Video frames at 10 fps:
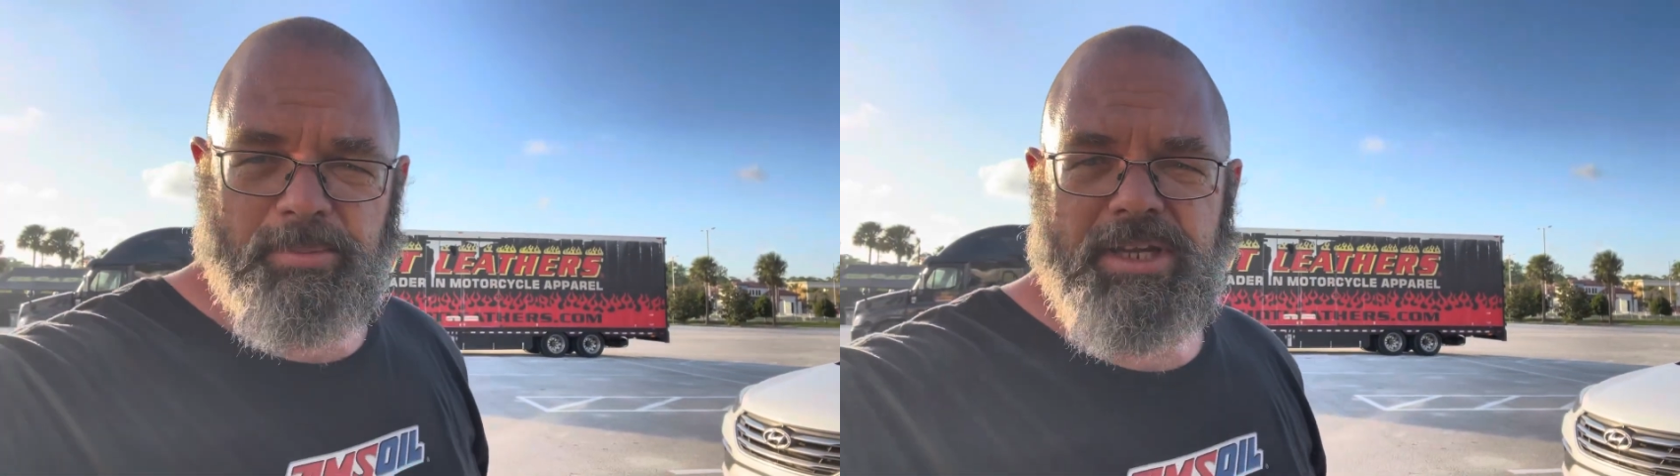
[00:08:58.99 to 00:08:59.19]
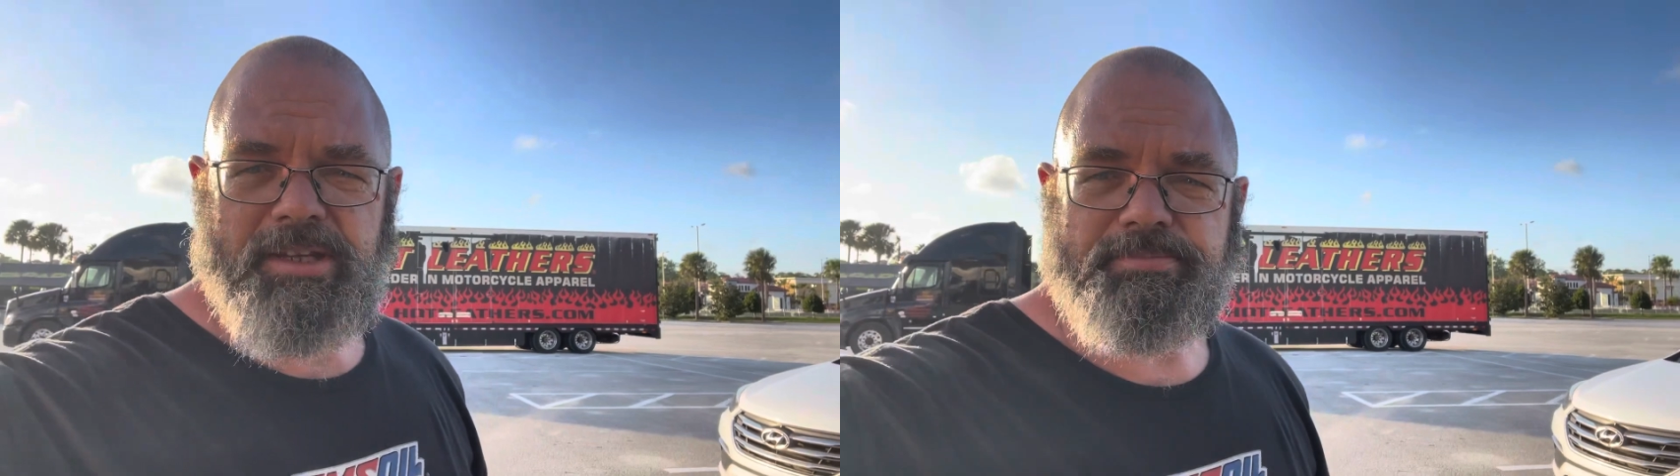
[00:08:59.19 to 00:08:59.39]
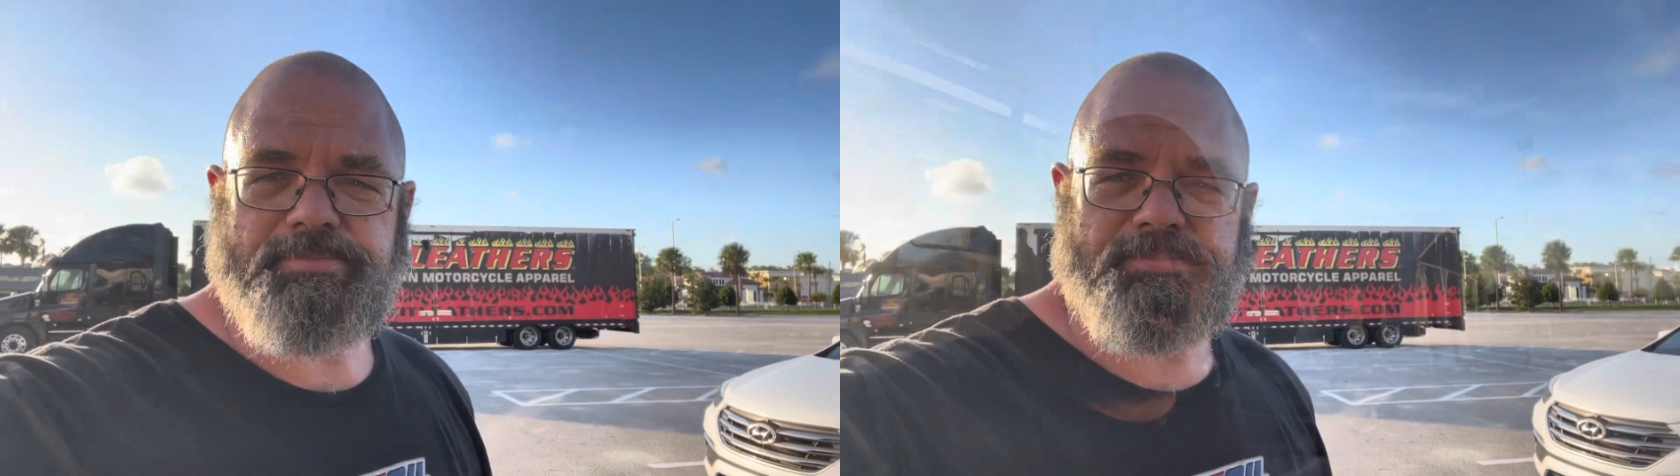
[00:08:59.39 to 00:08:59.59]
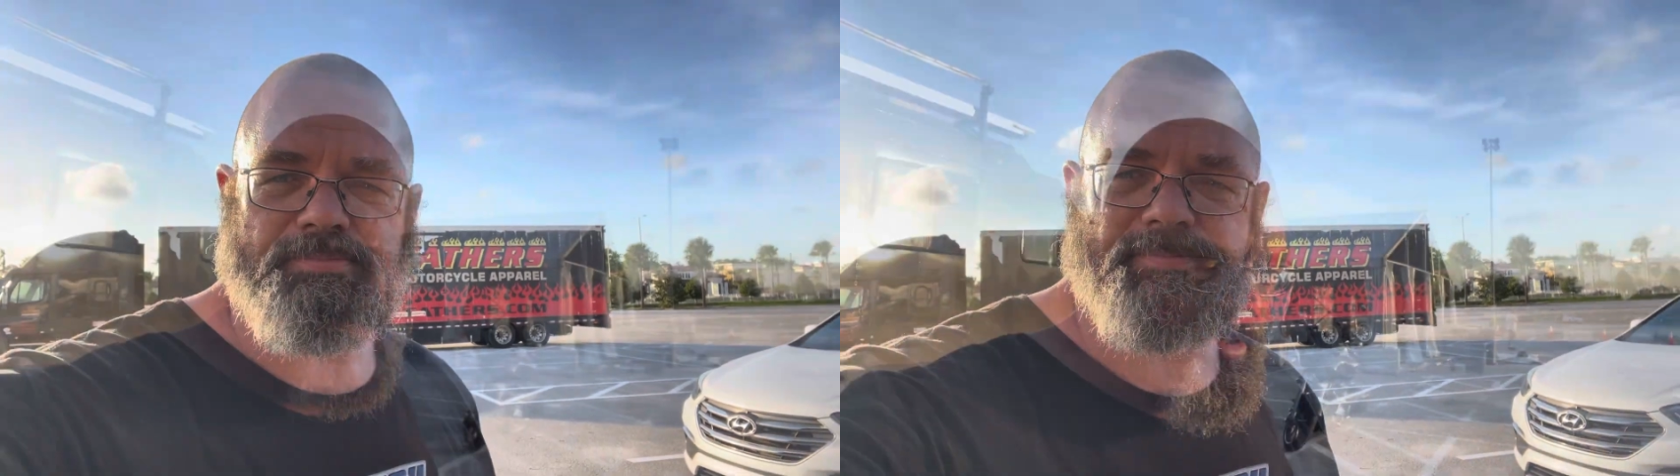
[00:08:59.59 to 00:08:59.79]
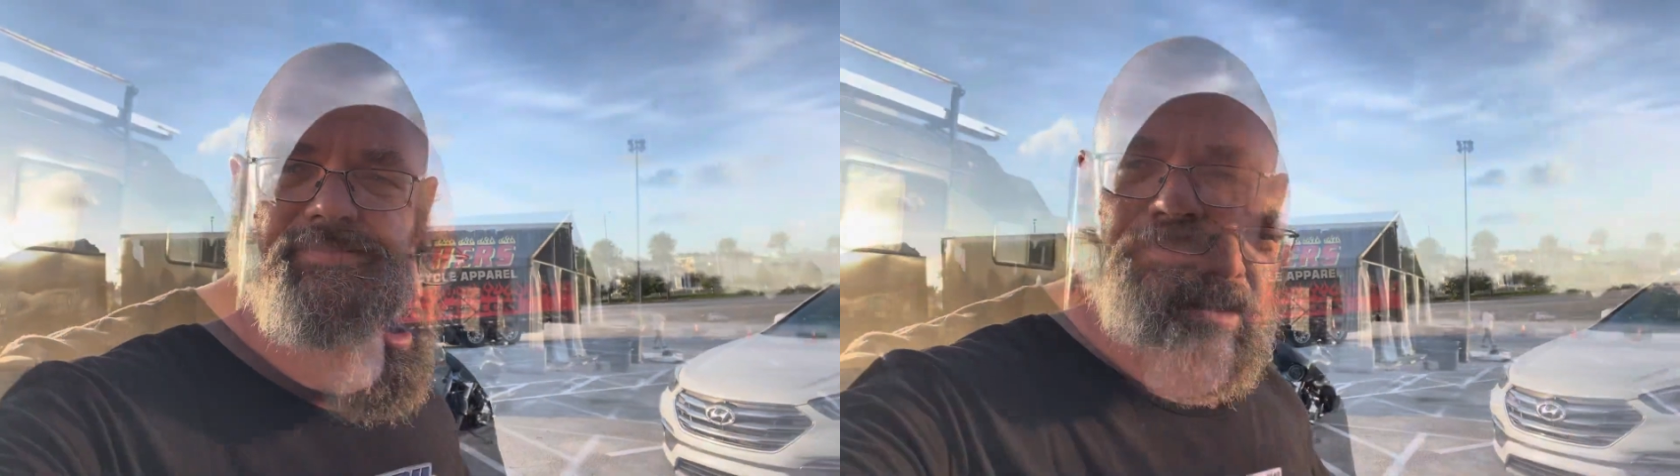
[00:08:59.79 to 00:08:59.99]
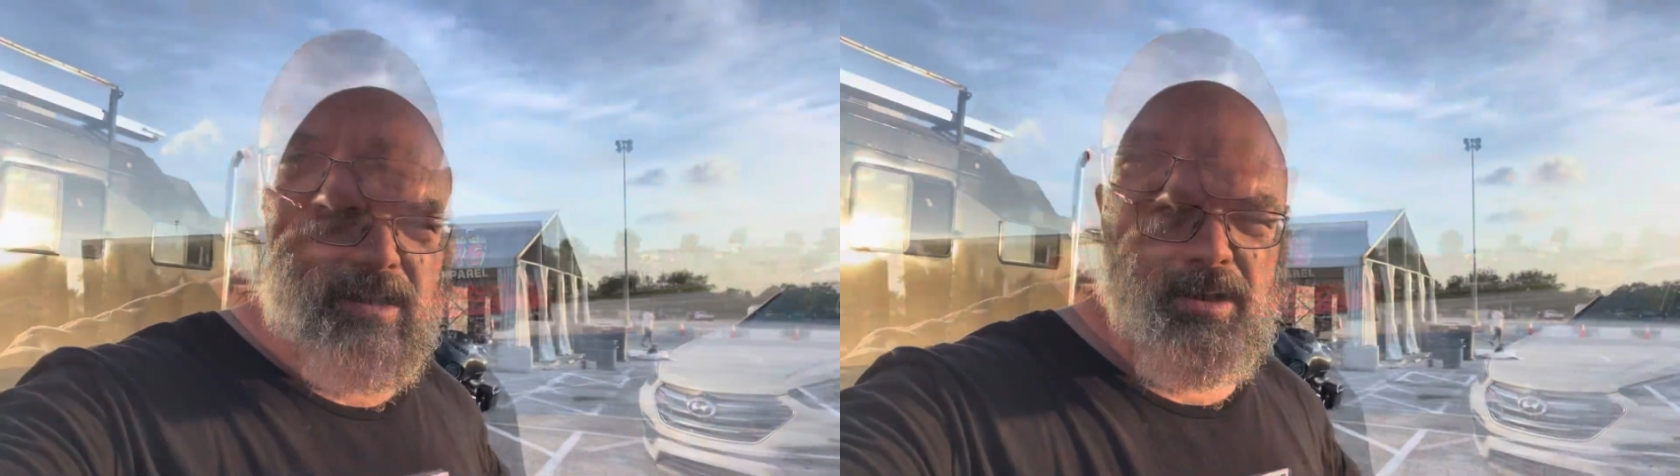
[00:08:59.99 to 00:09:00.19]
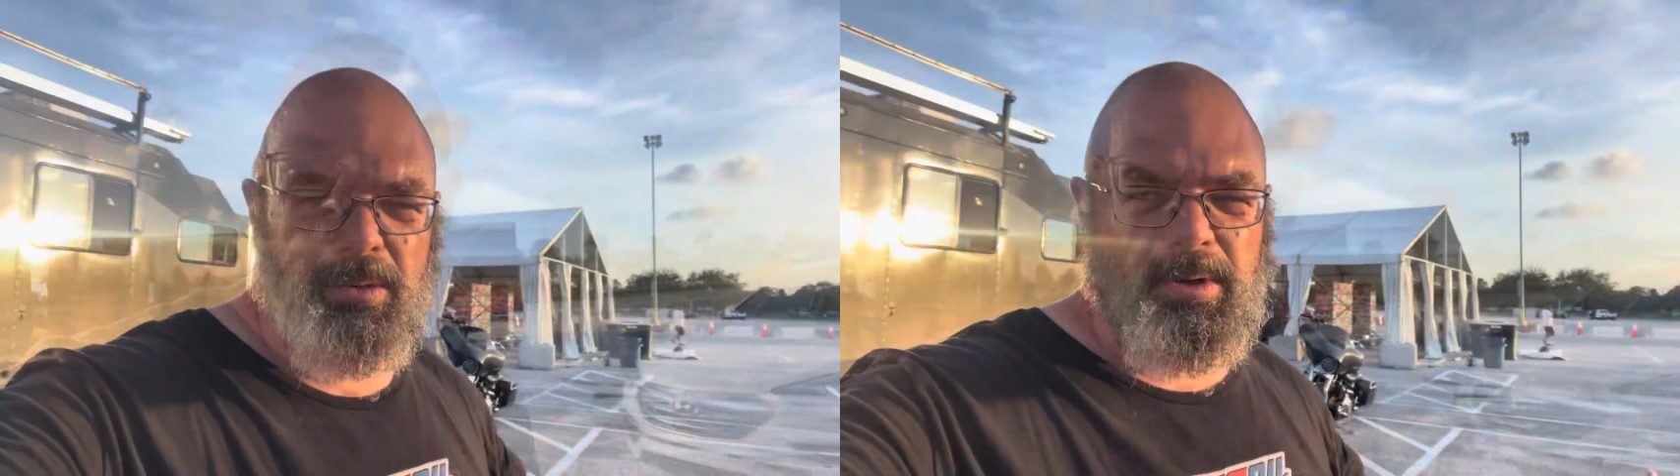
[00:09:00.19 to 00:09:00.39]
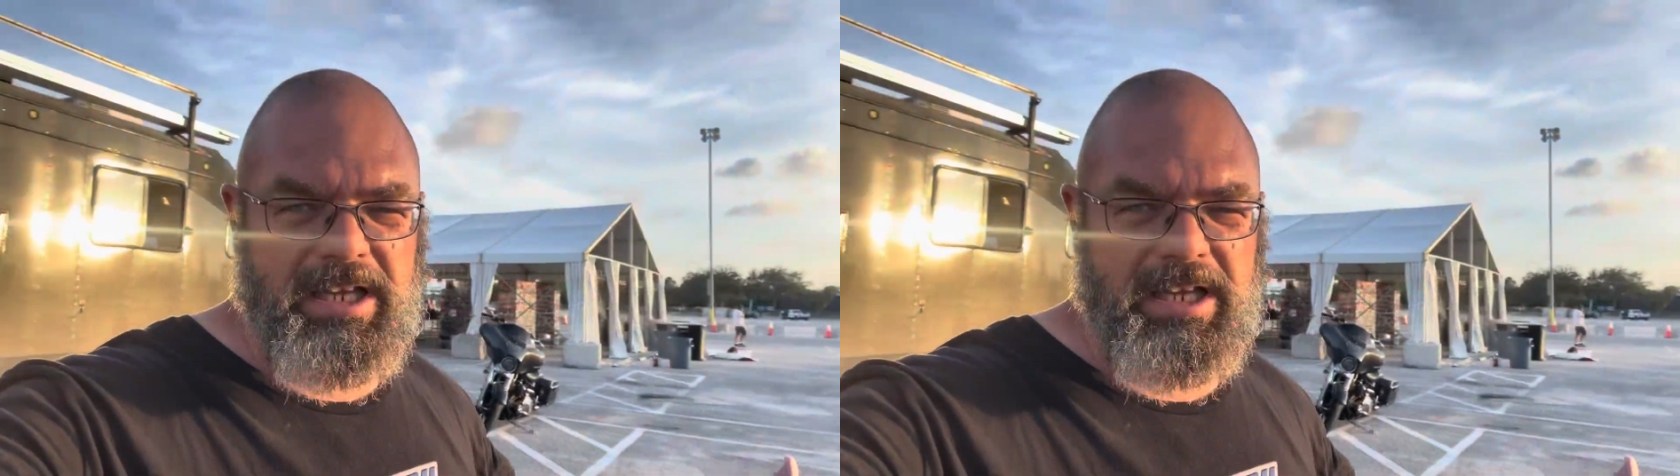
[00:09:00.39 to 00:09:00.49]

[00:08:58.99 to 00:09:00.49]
bucket. Well